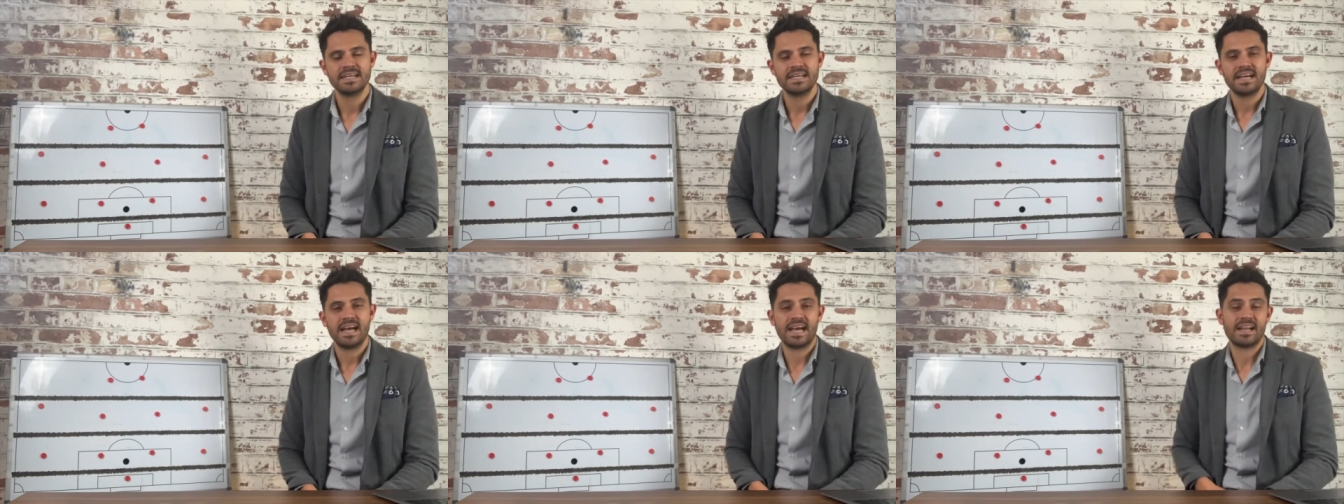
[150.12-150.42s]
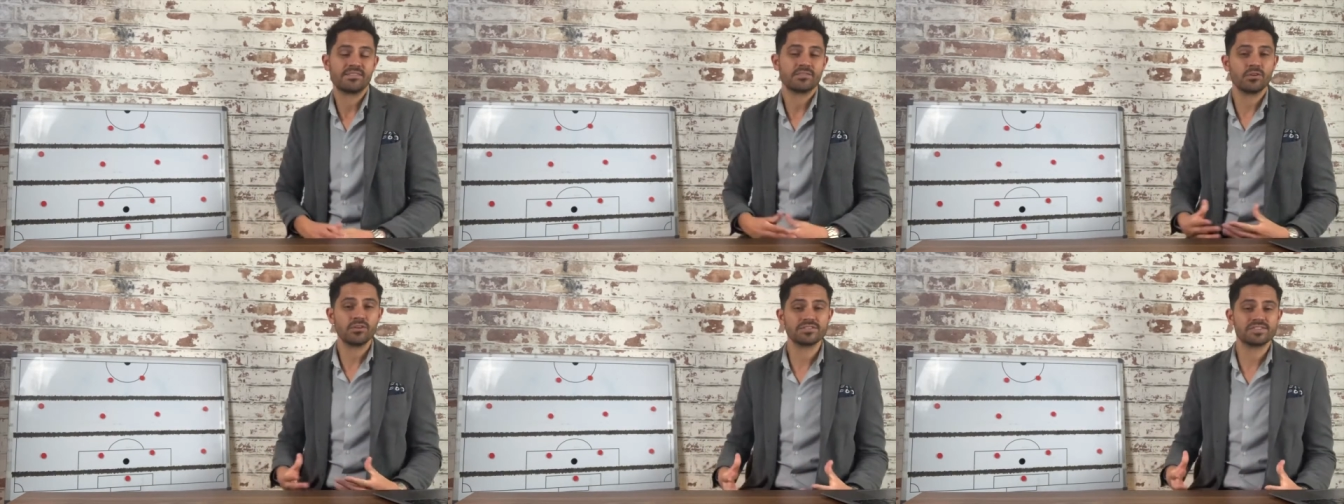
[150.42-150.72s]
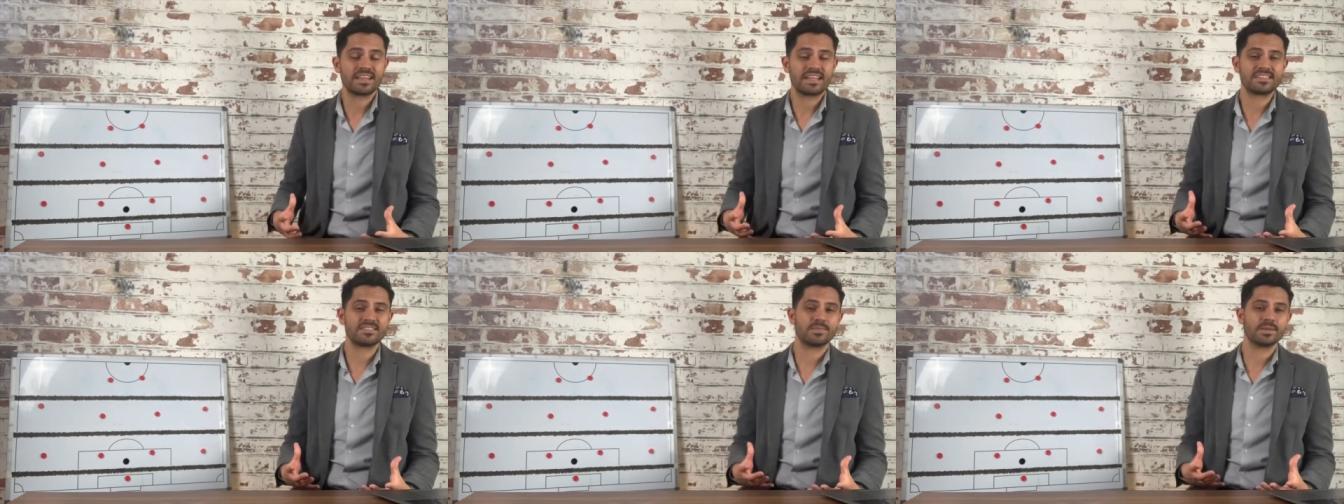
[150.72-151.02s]
And of course,
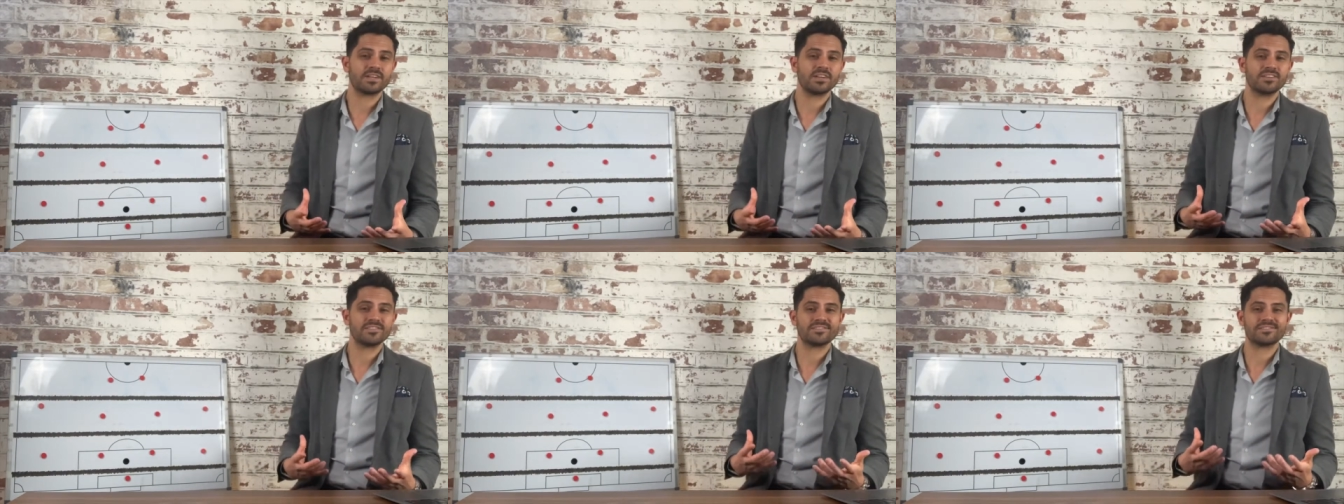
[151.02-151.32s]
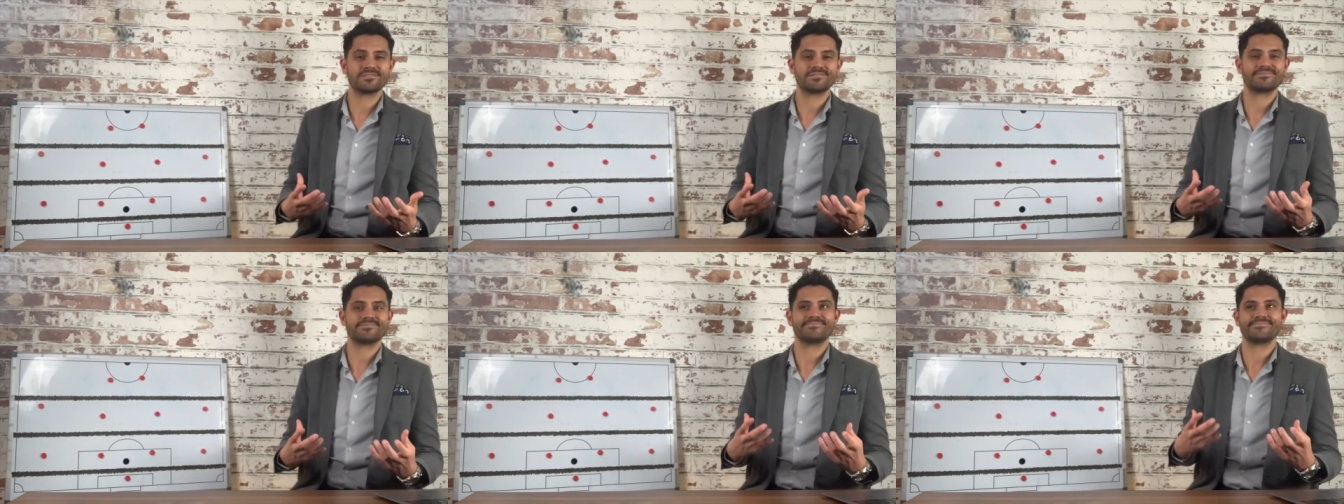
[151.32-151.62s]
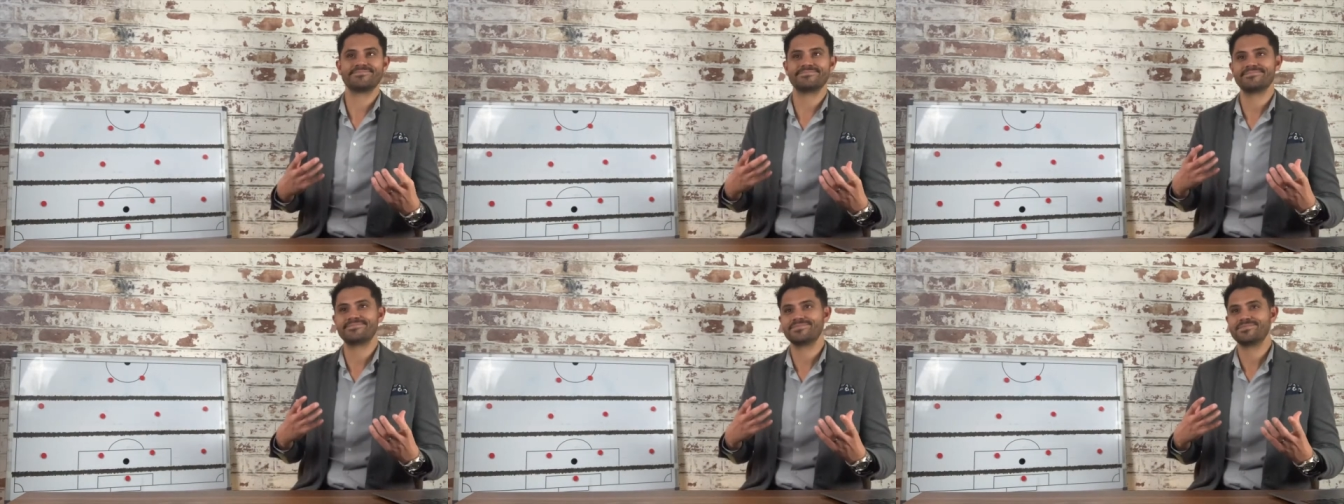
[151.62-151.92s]
that's because
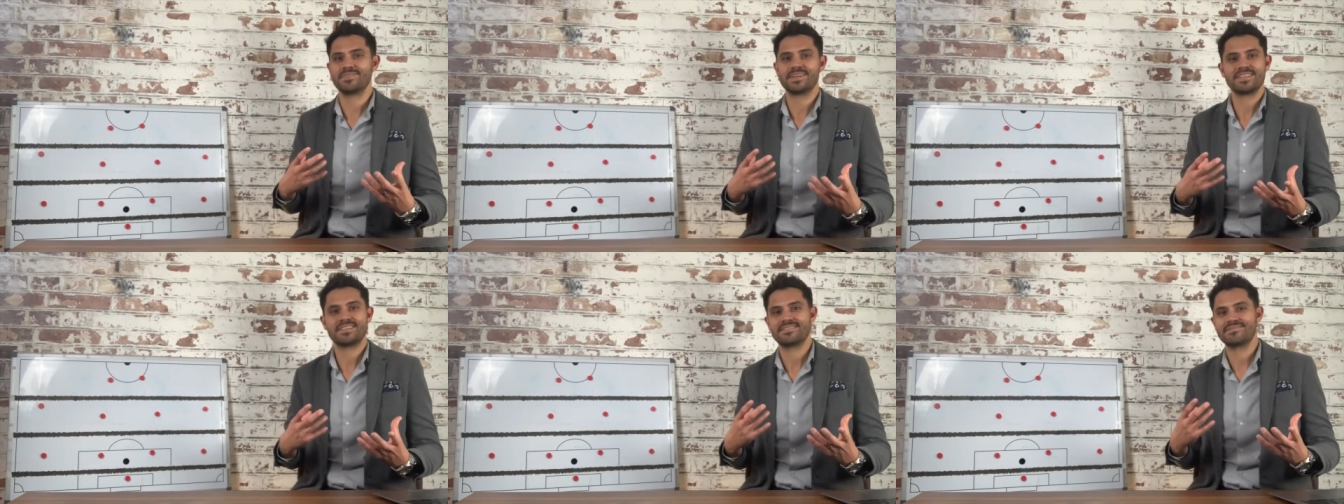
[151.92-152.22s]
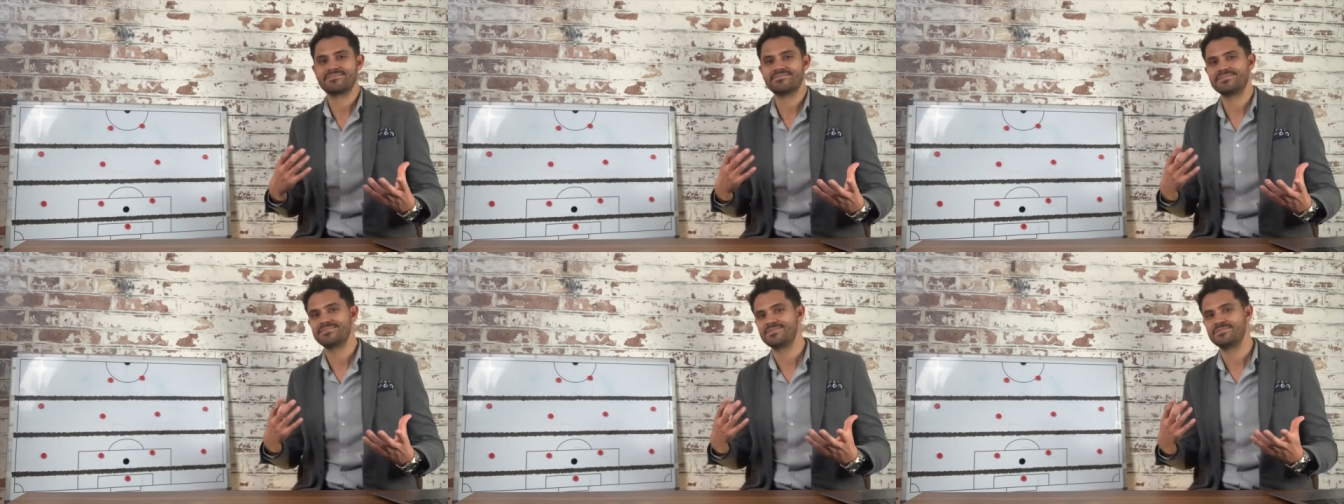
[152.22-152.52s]
with